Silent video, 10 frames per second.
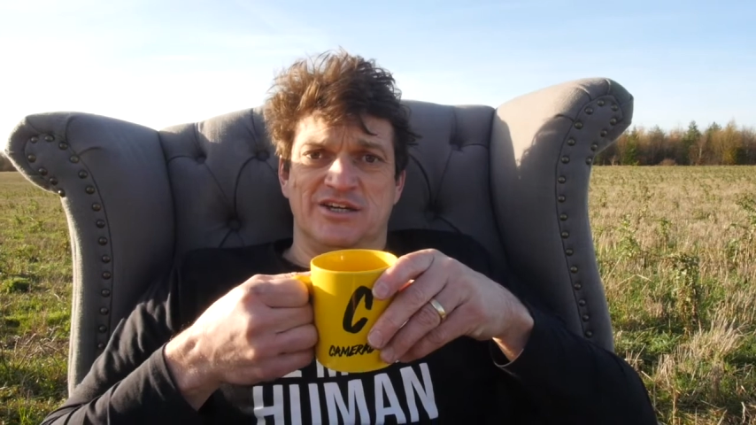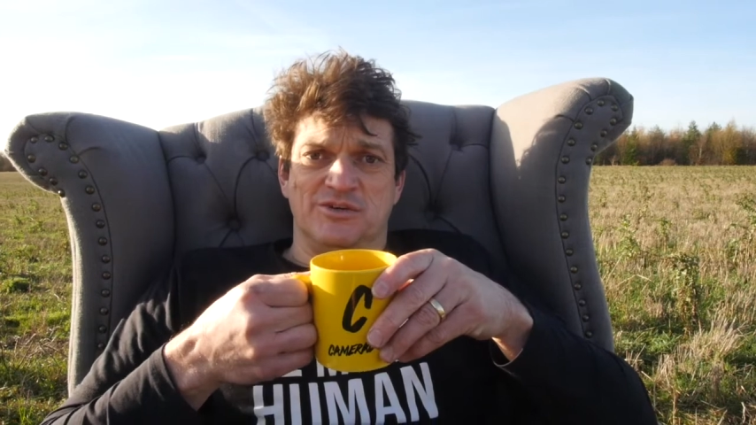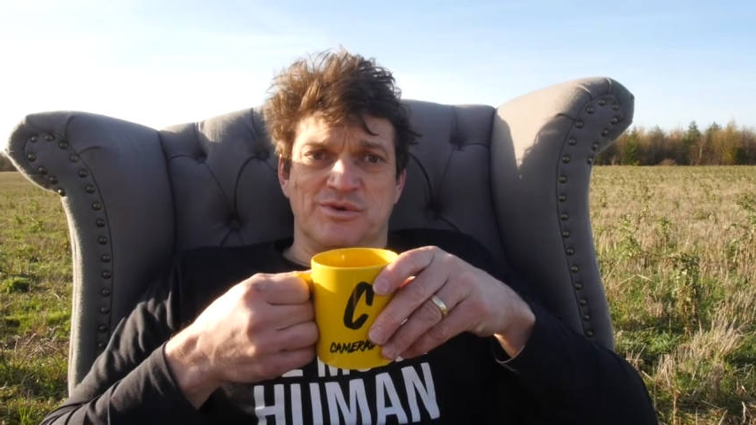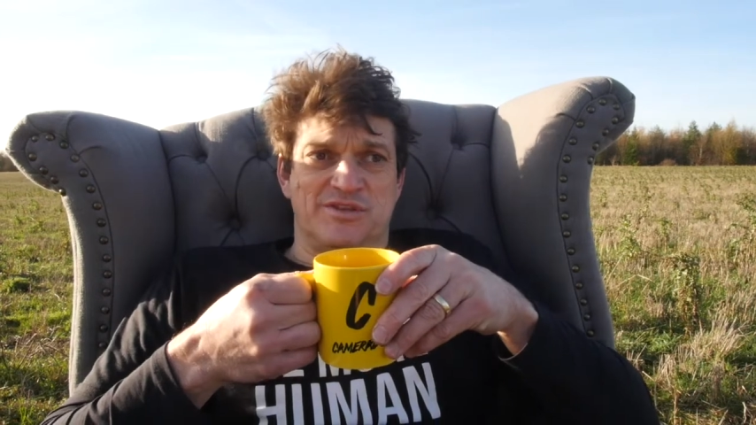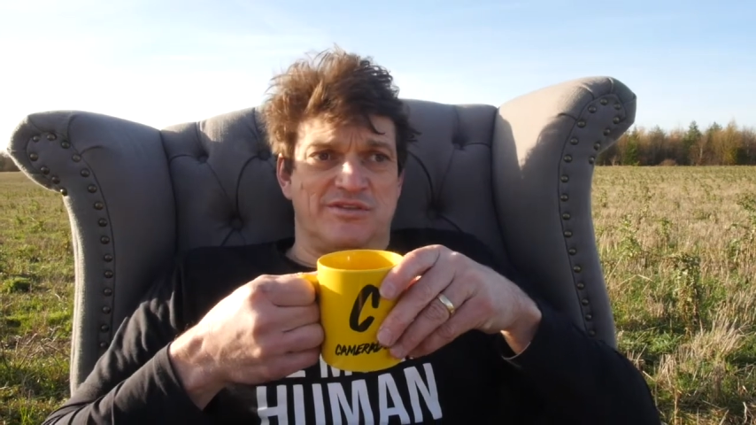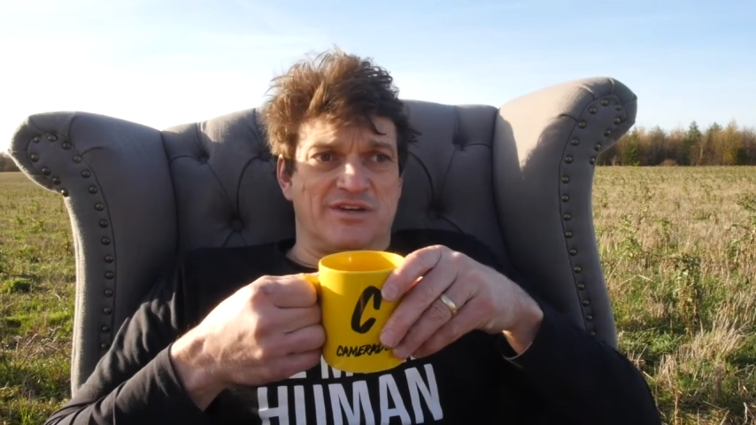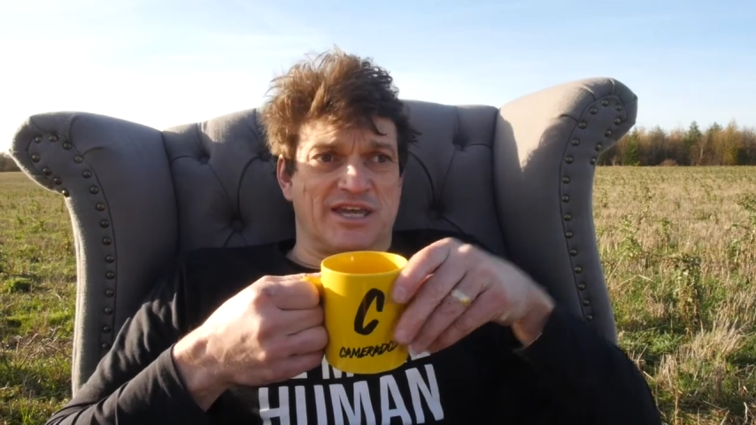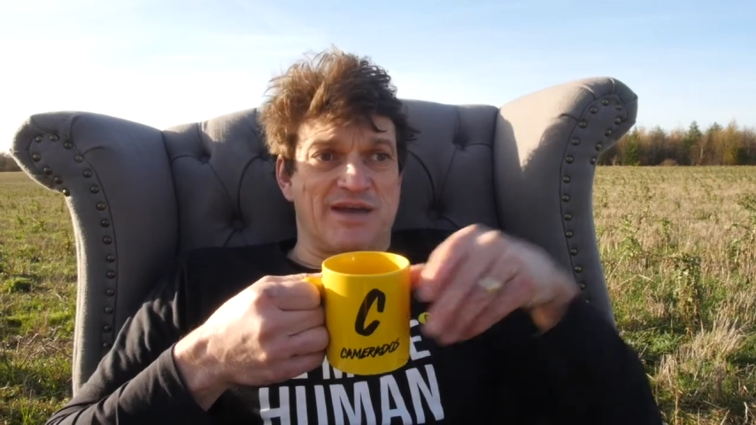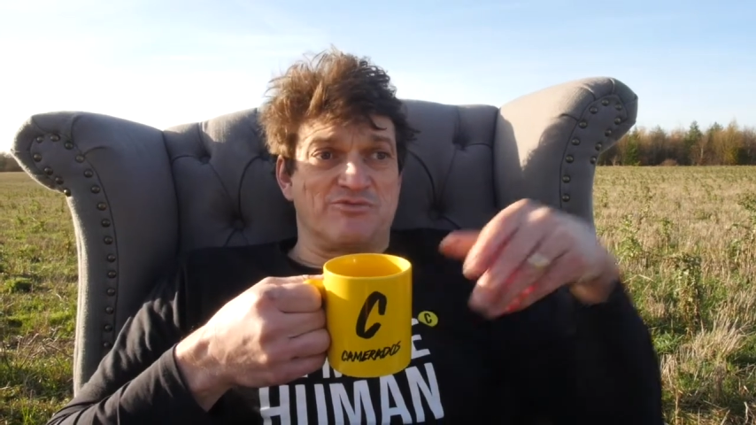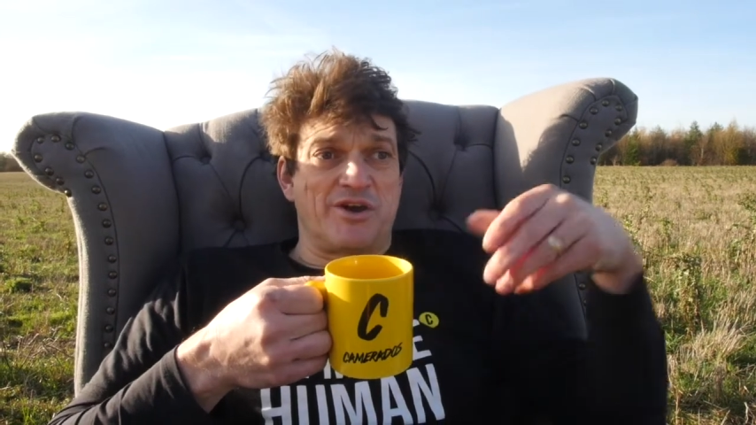with a
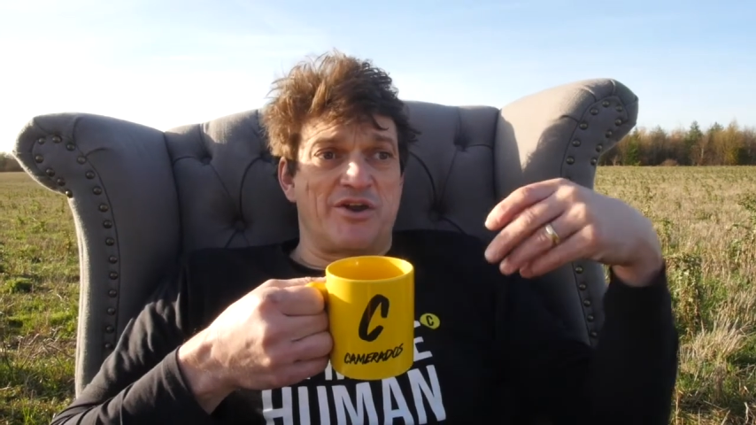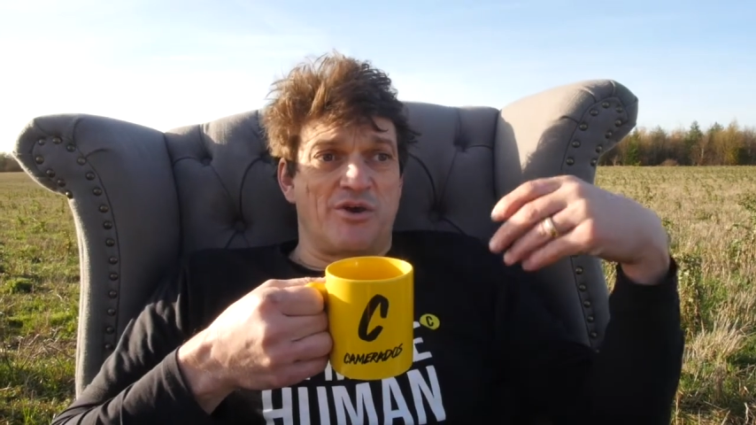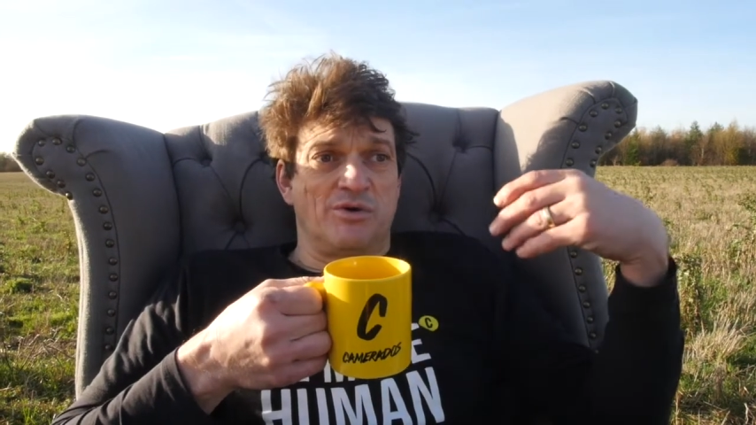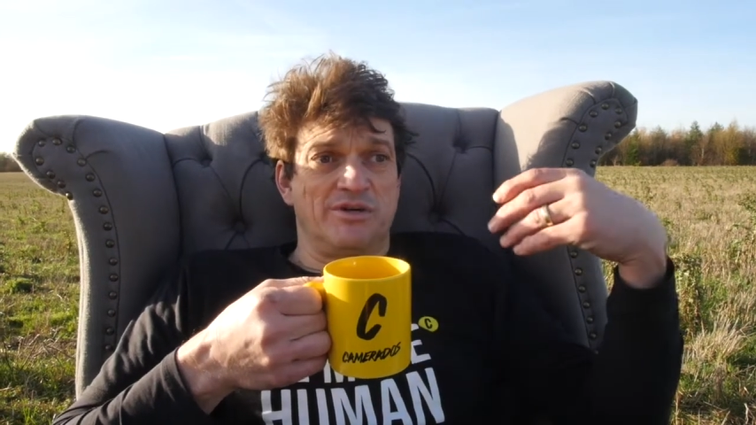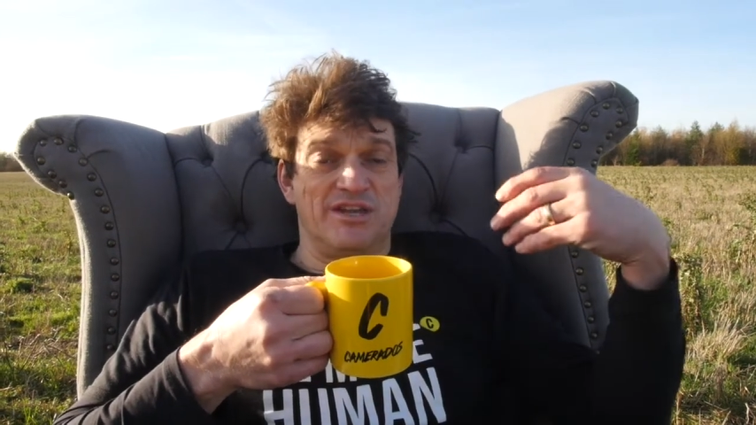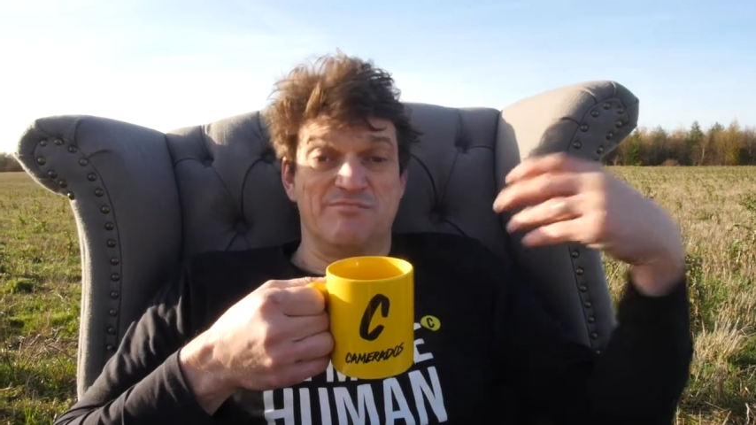camarado in